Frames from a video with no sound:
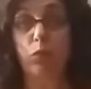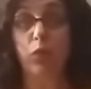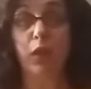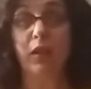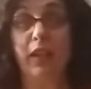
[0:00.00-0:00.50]

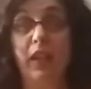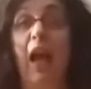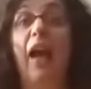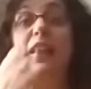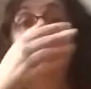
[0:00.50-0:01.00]
Okay?
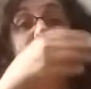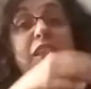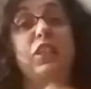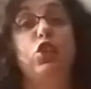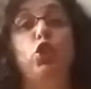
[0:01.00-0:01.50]
And then
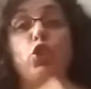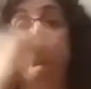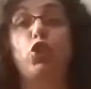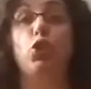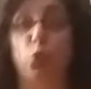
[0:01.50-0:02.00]
proceeded to
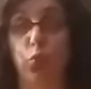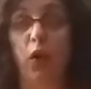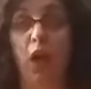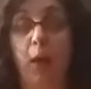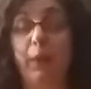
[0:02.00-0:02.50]
sue
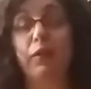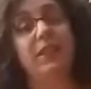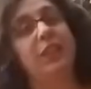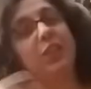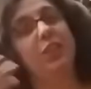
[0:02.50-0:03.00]
because
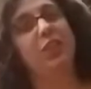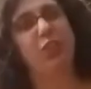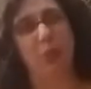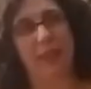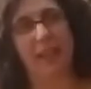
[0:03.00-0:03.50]
they couldn't
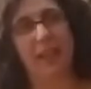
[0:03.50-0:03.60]
do it.